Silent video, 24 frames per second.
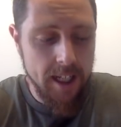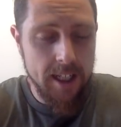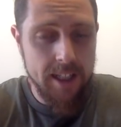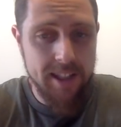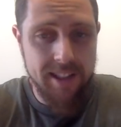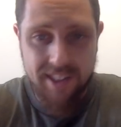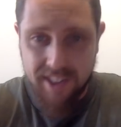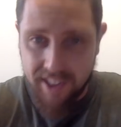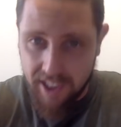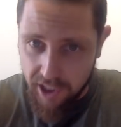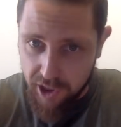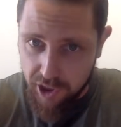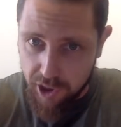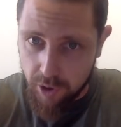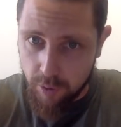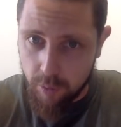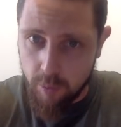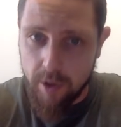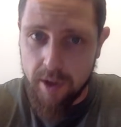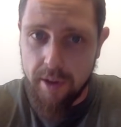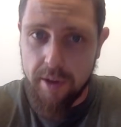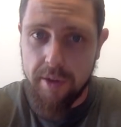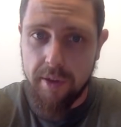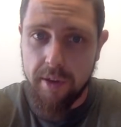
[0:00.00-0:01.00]

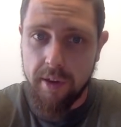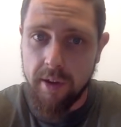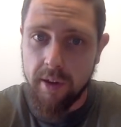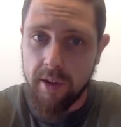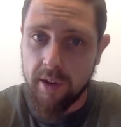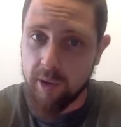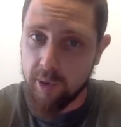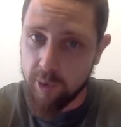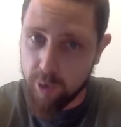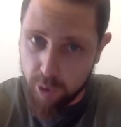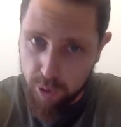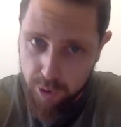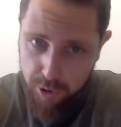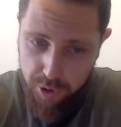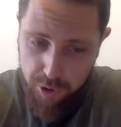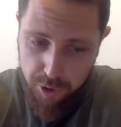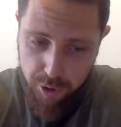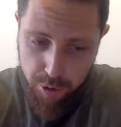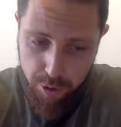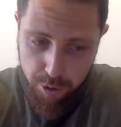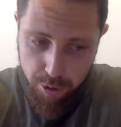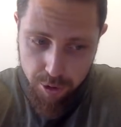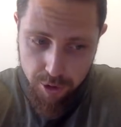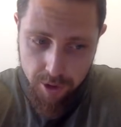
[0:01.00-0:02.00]
session with yours
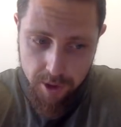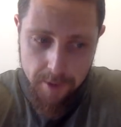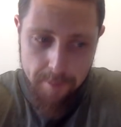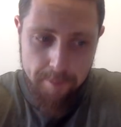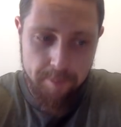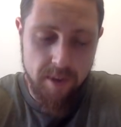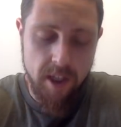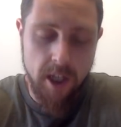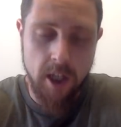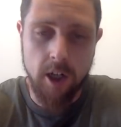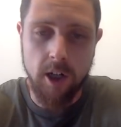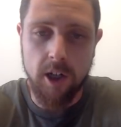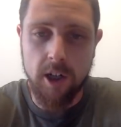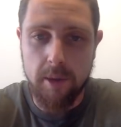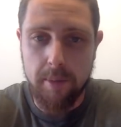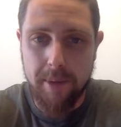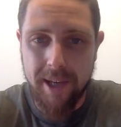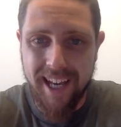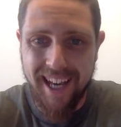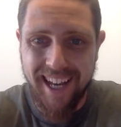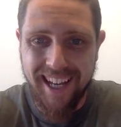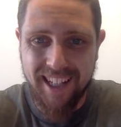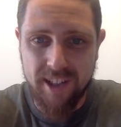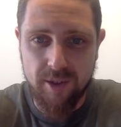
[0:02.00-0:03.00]
truly, and I'm going to
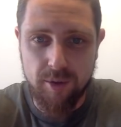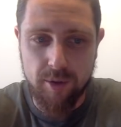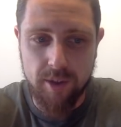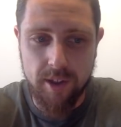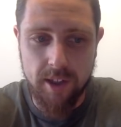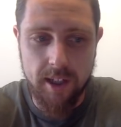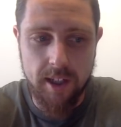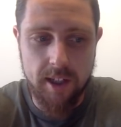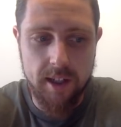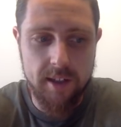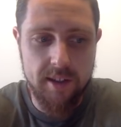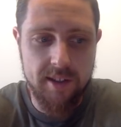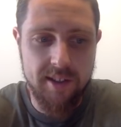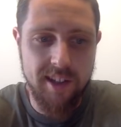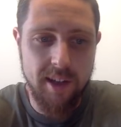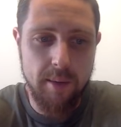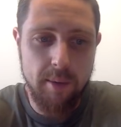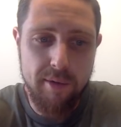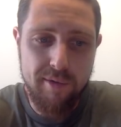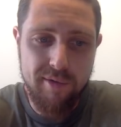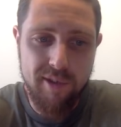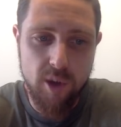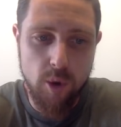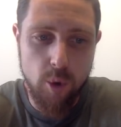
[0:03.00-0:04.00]
be answering
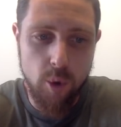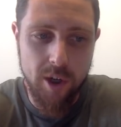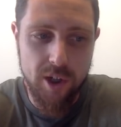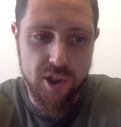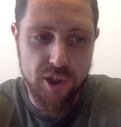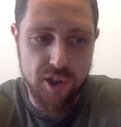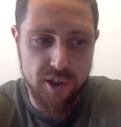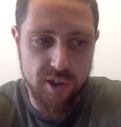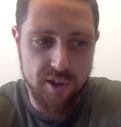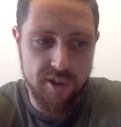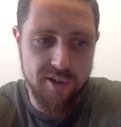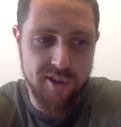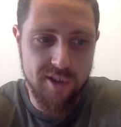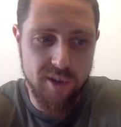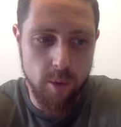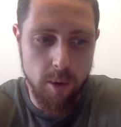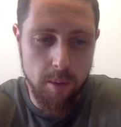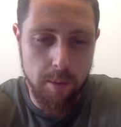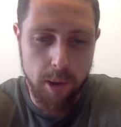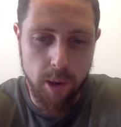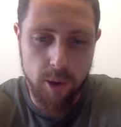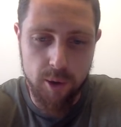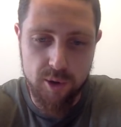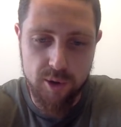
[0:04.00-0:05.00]
some of the questions that
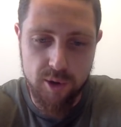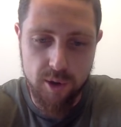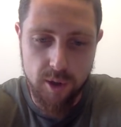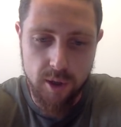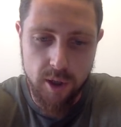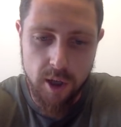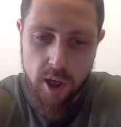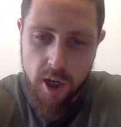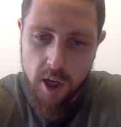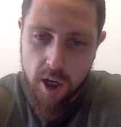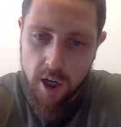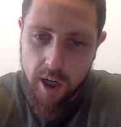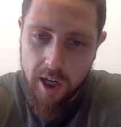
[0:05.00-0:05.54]
were posted